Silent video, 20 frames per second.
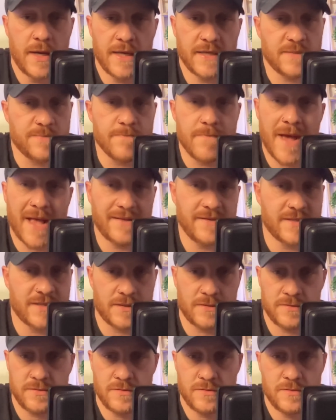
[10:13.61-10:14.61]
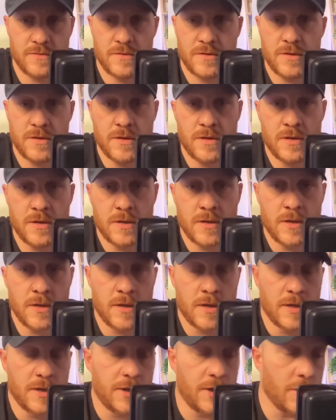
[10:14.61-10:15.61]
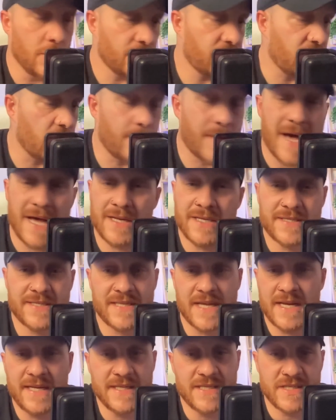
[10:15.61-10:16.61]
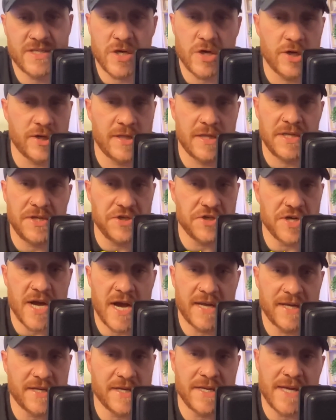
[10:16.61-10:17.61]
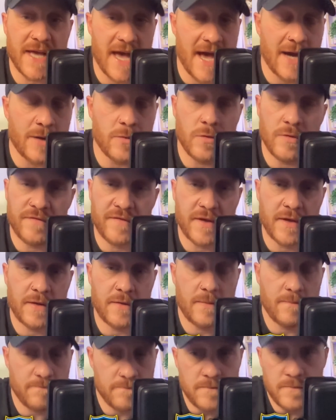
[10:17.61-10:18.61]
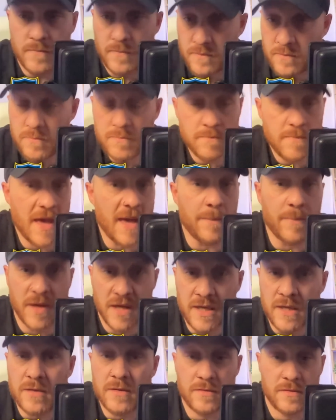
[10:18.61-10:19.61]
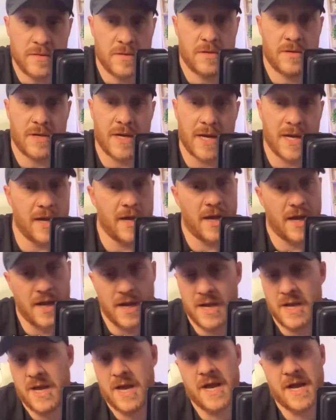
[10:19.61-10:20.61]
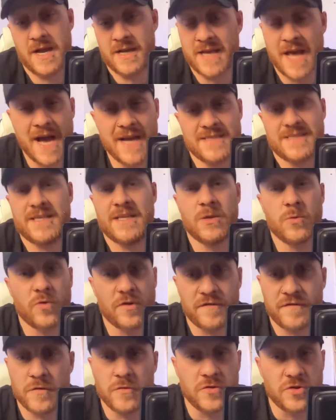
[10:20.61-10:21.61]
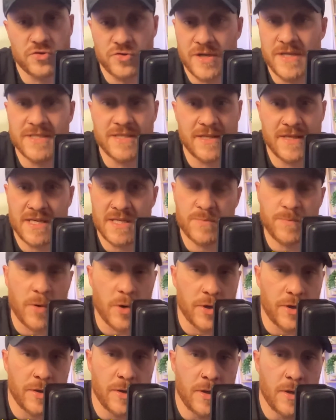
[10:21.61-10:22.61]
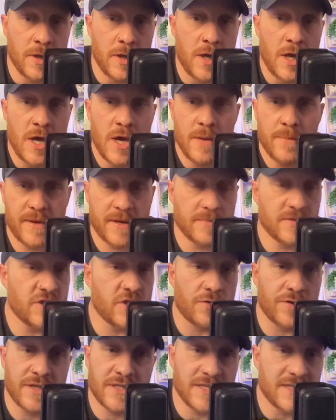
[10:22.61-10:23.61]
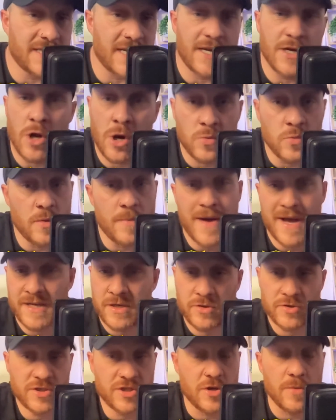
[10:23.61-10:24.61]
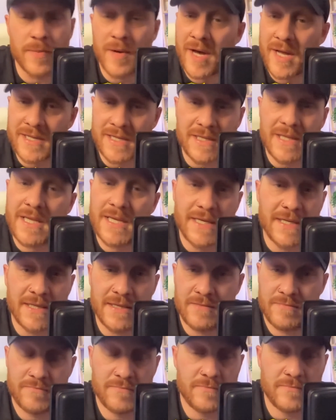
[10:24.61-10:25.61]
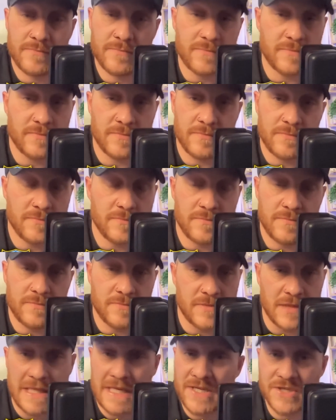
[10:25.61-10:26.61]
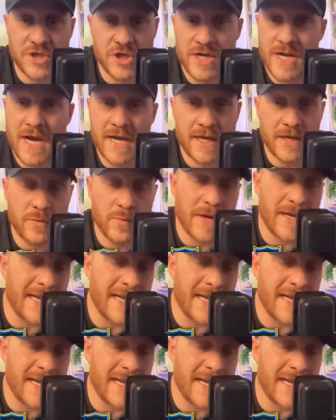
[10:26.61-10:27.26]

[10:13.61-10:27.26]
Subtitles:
It's mental. You know, Scabala's saying he's certain Leeds United can get out of it. Maybe. I can't see the wood through the trees at this point. But I'm sorry to say, not with Michael Scabala leading Leeds United.